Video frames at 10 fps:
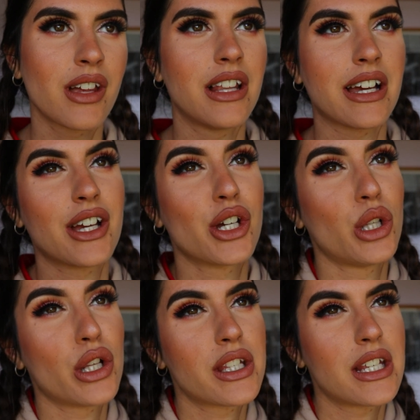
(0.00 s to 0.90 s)
like a
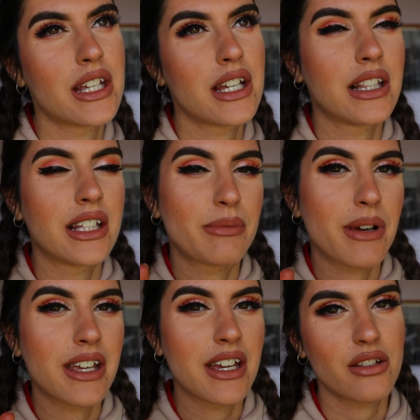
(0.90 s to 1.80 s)
glossy lip,
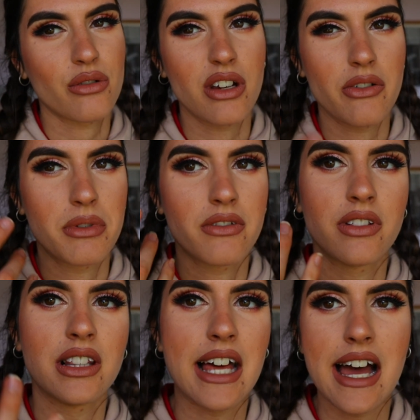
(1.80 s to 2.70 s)
I guess, or give a bit
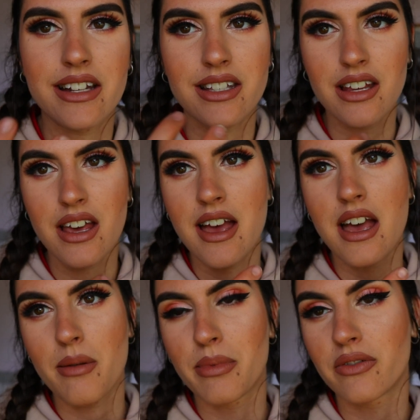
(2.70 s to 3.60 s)
of light,
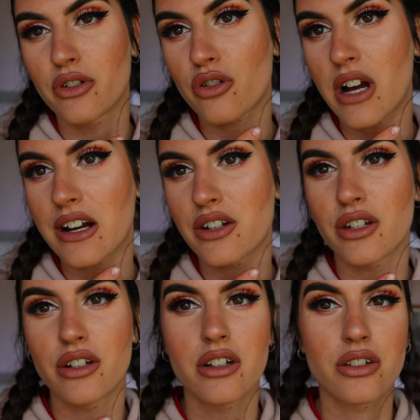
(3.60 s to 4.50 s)
bit of
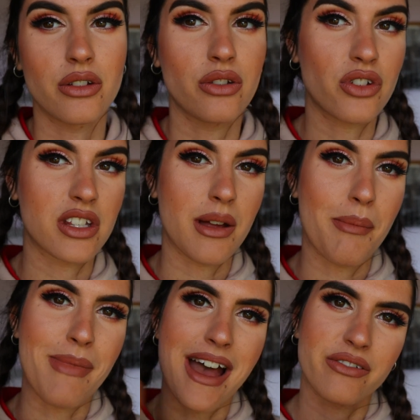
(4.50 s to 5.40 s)
attraction, so it's not just a
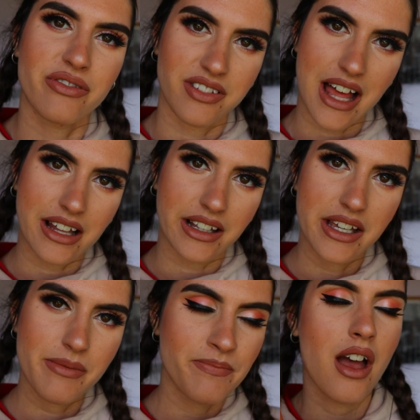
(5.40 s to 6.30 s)
matte flat
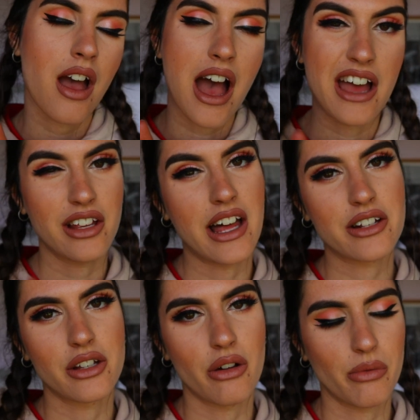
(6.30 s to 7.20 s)
lip. I like
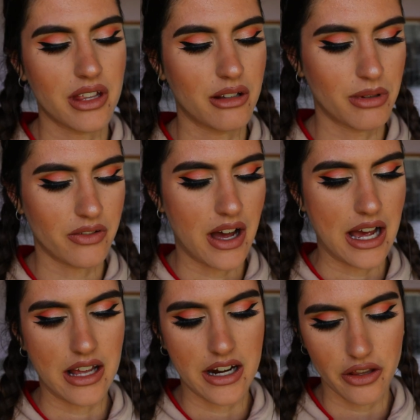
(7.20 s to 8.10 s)
to go in with a little bit of
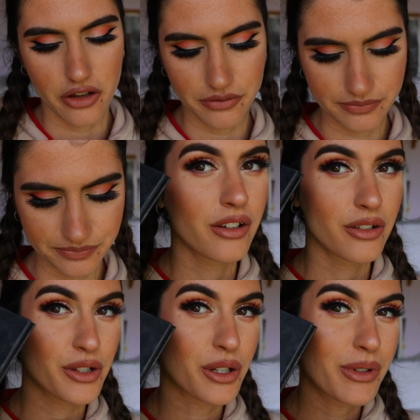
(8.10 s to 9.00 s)
highlighter though.
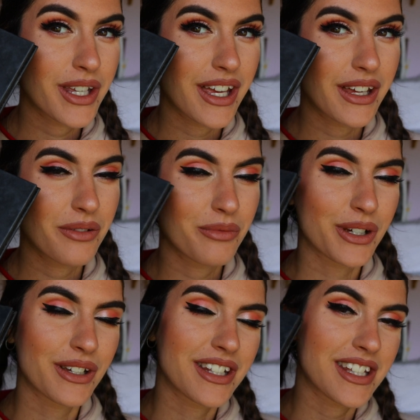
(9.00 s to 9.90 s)
So again, we're
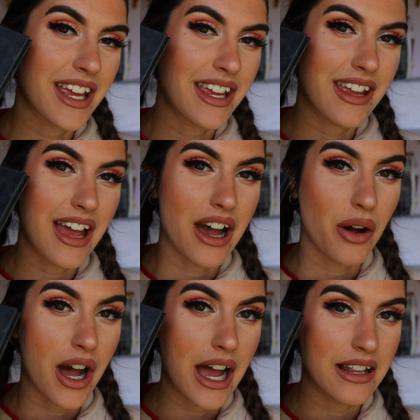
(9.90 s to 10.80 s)
going to take our
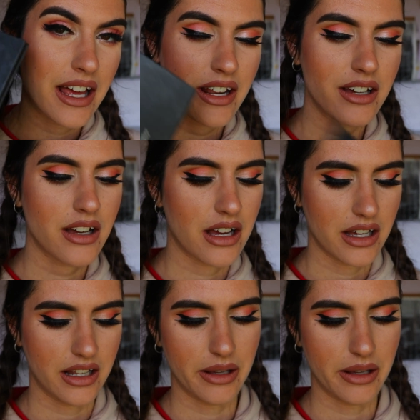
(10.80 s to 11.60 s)
highlighter. And